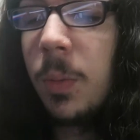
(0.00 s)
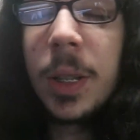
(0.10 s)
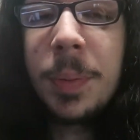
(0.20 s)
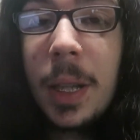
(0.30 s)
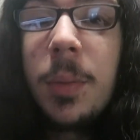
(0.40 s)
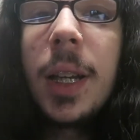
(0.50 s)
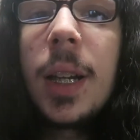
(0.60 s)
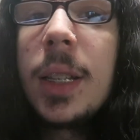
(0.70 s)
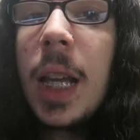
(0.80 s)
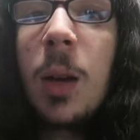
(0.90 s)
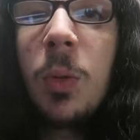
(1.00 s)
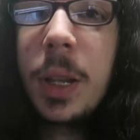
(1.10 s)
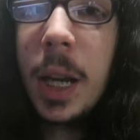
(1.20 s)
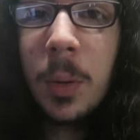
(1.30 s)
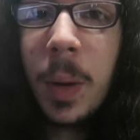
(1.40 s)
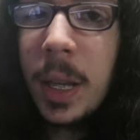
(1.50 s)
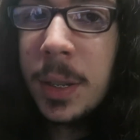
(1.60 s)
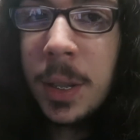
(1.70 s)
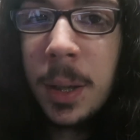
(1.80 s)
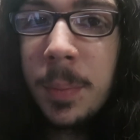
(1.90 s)
Which, by the way, guys, I will not
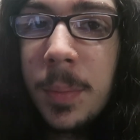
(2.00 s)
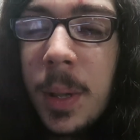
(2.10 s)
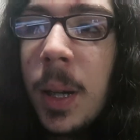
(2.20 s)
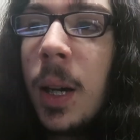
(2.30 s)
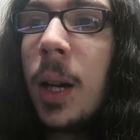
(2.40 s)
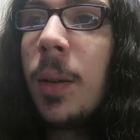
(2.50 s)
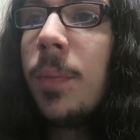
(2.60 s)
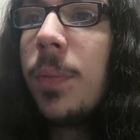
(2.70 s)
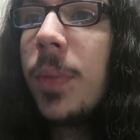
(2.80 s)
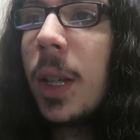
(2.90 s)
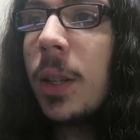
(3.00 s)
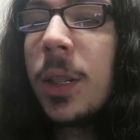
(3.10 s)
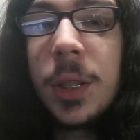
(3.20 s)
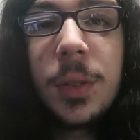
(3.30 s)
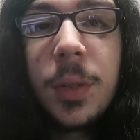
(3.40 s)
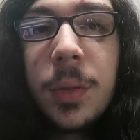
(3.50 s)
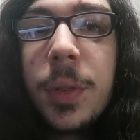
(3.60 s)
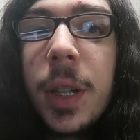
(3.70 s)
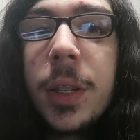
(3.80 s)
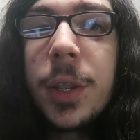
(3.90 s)
waste them. They're still in the
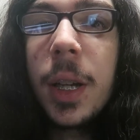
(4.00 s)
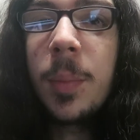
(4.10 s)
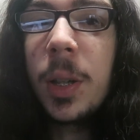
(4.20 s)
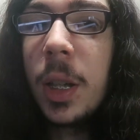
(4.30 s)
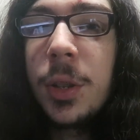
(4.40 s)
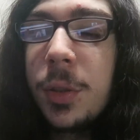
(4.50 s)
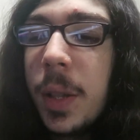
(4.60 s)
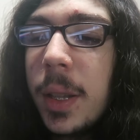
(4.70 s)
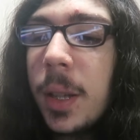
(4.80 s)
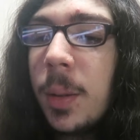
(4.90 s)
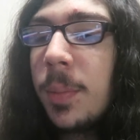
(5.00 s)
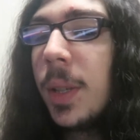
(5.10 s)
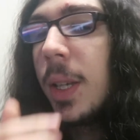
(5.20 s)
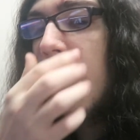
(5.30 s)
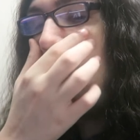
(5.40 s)
fridge, and I'm gonna drink them.